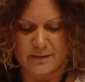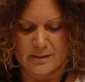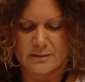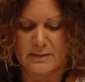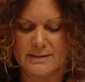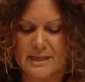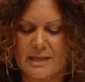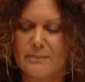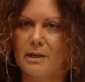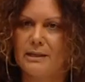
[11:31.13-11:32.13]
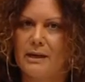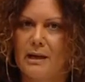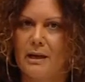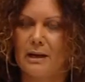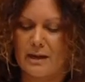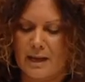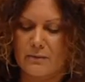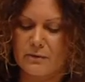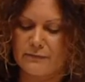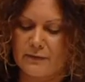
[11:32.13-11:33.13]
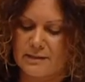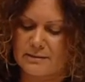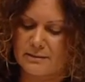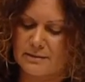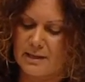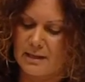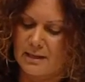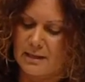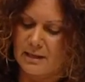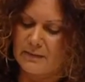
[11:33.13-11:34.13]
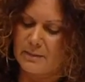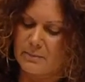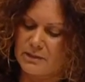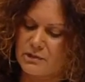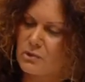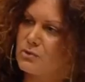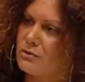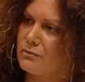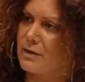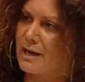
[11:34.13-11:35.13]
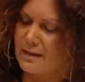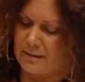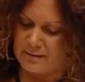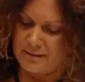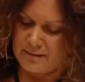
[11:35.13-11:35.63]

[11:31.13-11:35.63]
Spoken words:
So I sat in my car and reflected, and then my children rang.